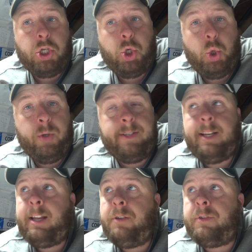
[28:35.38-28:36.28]
So
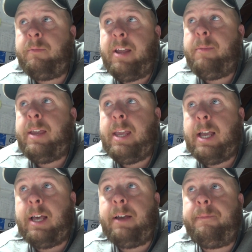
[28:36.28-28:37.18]
instead of using
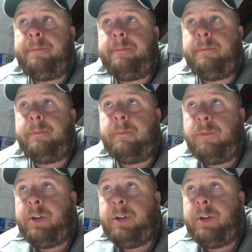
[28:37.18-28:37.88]
maybe um,